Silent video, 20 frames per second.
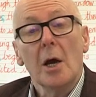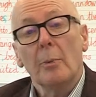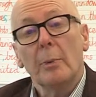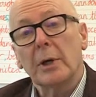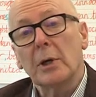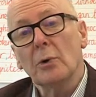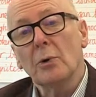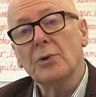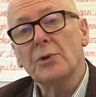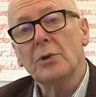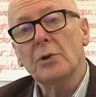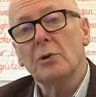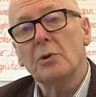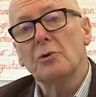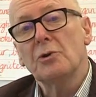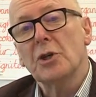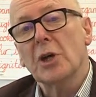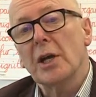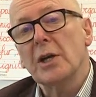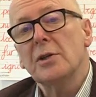We can also do
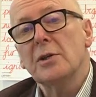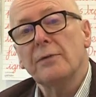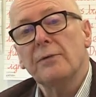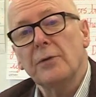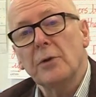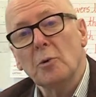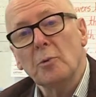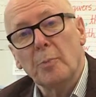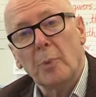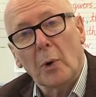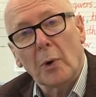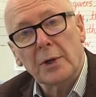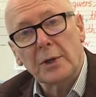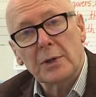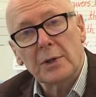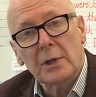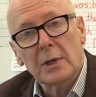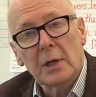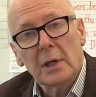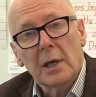change of
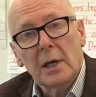viewpoint.